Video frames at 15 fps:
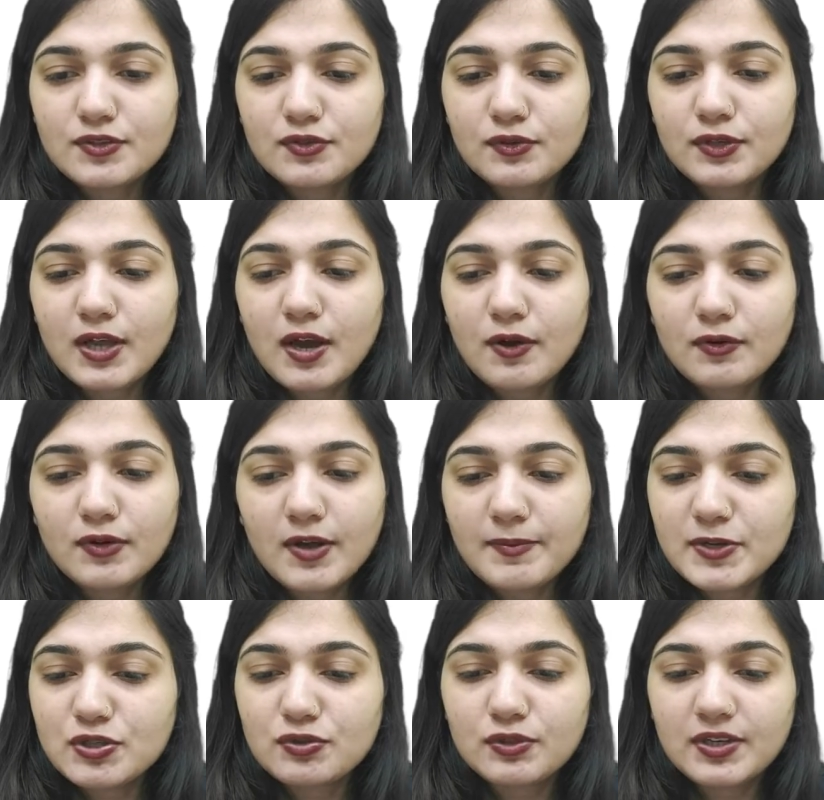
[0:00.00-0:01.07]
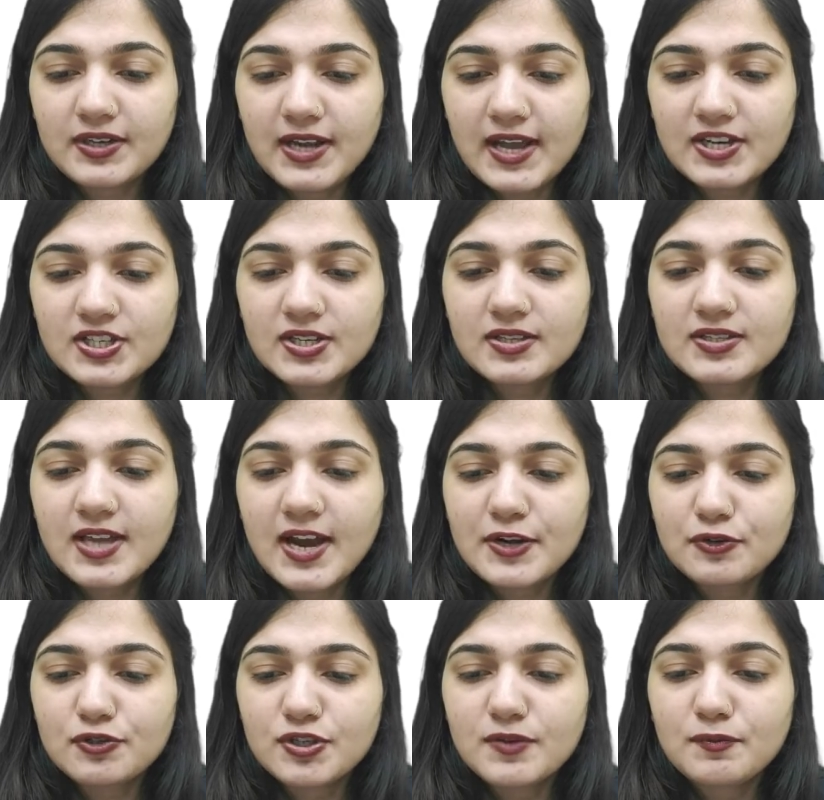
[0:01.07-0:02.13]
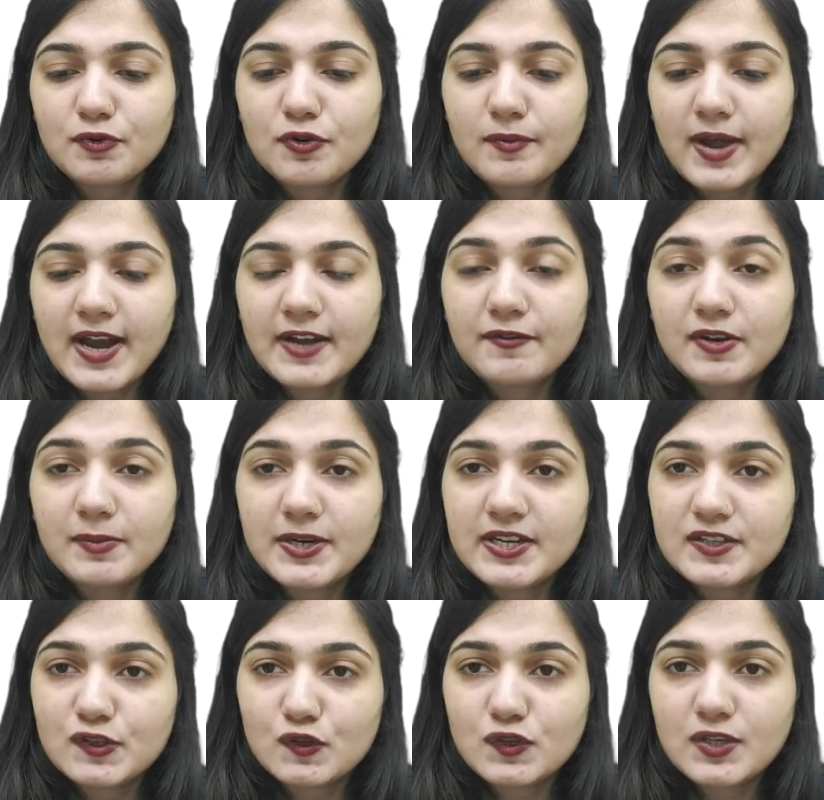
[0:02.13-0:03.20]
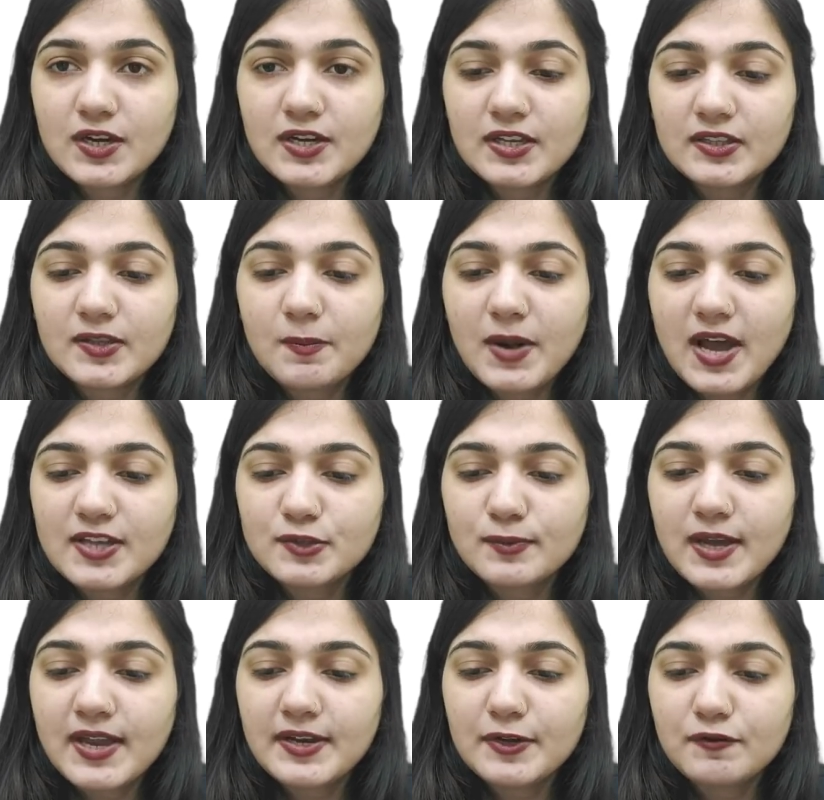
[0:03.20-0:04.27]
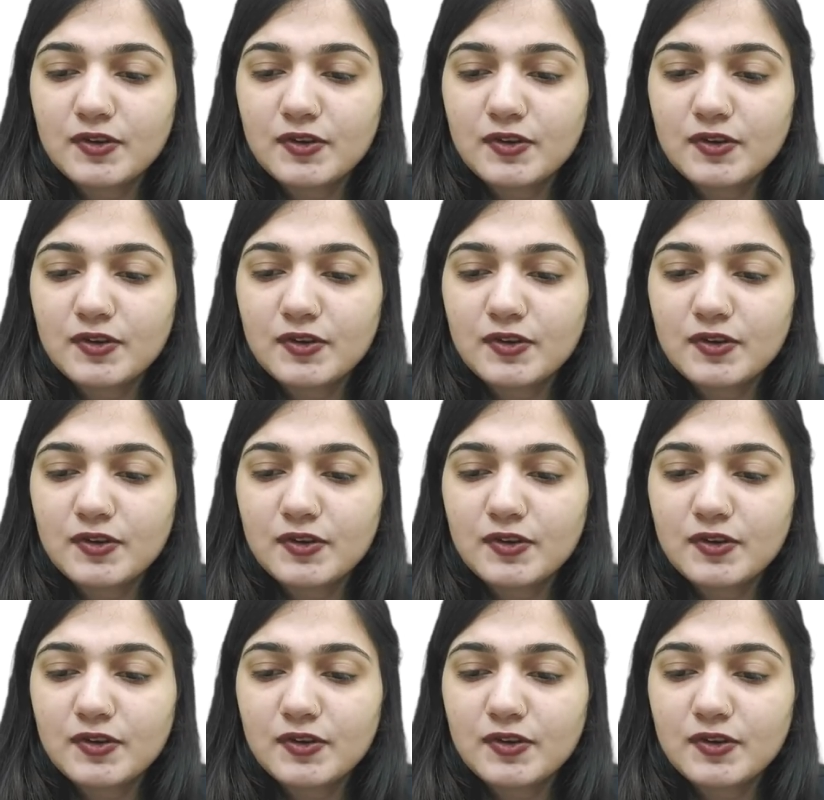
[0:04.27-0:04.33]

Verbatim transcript: So now coming to the reactions, hydrogen bromide will be dissociating in the plasma and